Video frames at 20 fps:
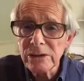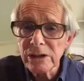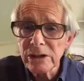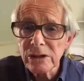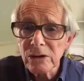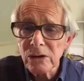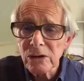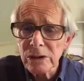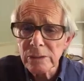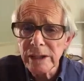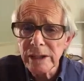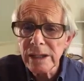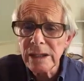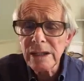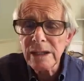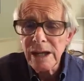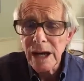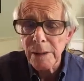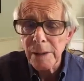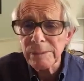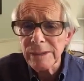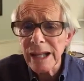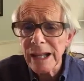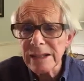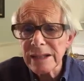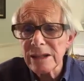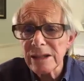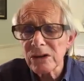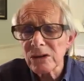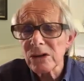owned economy, a
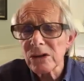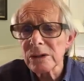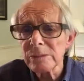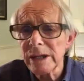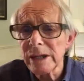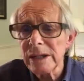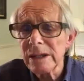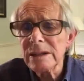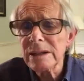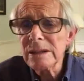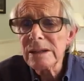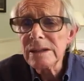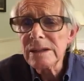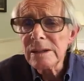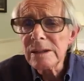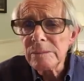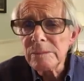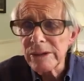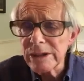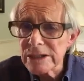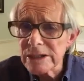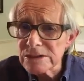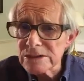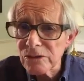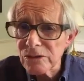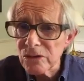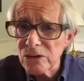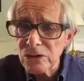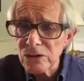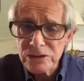planned economy,
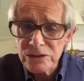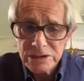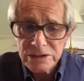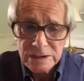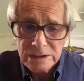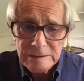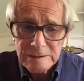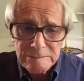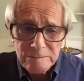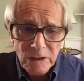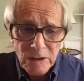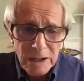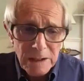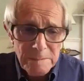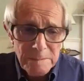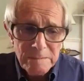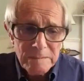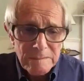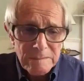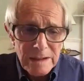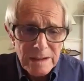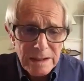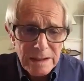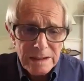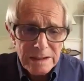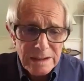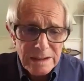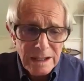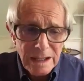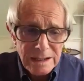because of course
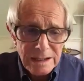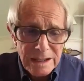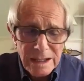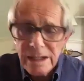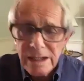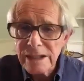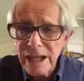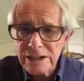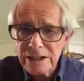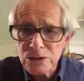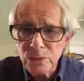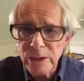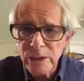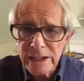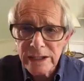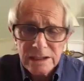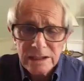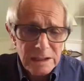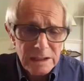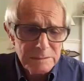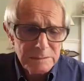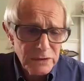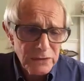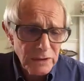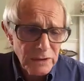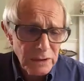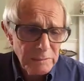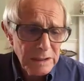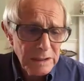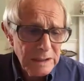that's where it
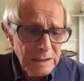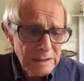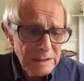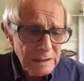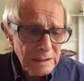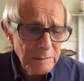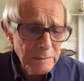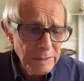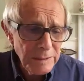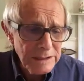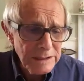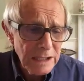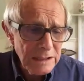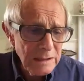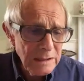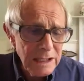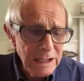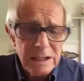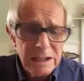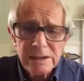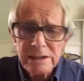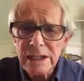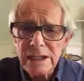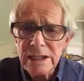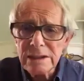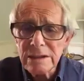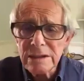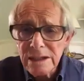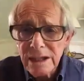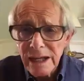comes from. But it'll
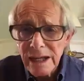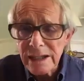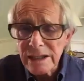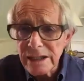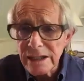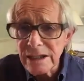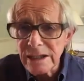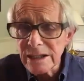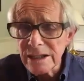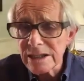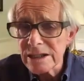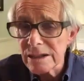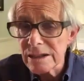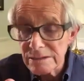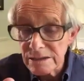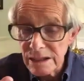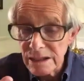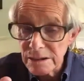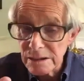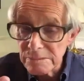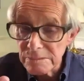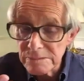need a